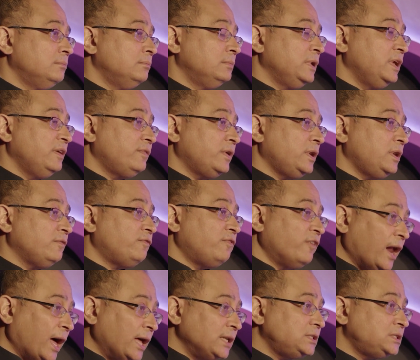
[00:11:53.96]
Even
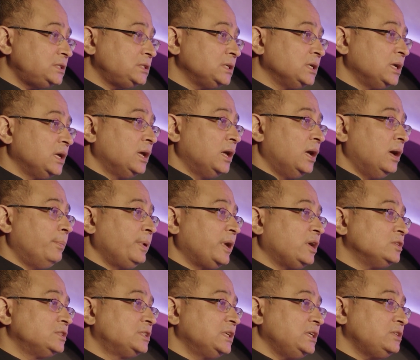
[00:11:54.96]
France,
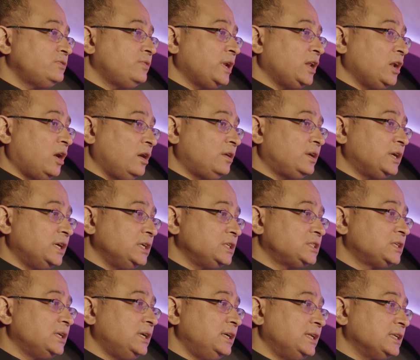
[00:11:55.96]
because these were not
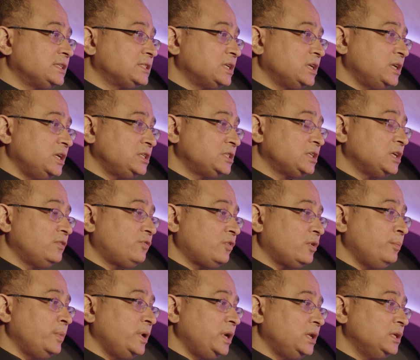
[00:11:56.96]
traditional destination for
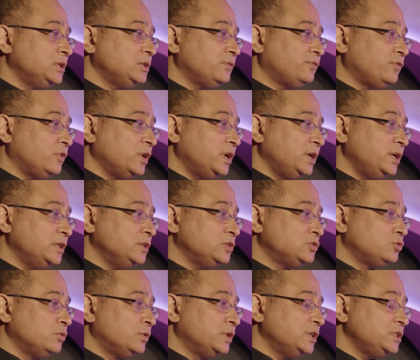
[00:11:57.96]
Indian
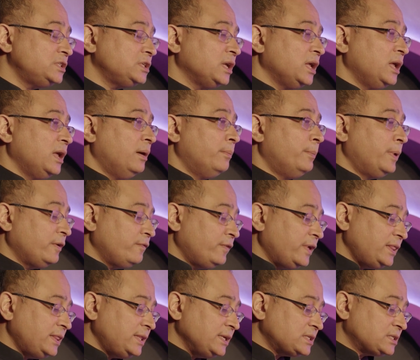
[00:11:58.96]
students. But
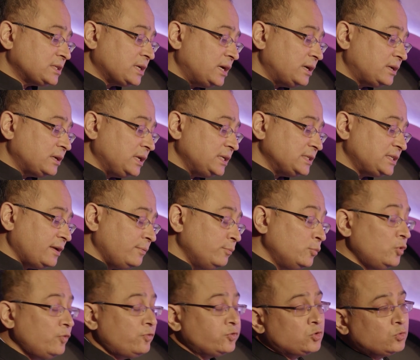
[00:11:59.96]
when these countries have
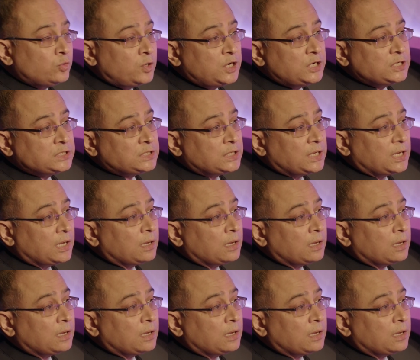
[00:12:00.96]
moved towards